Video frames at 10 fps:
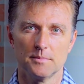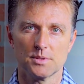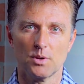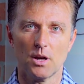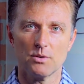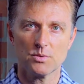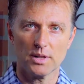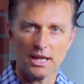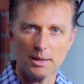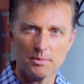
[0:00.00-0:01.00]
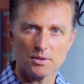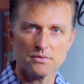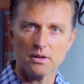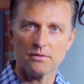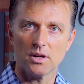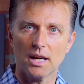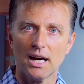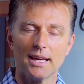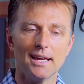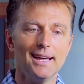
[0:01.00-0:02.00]
So we always want to keep those very, very
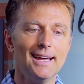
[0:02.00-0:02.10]
high.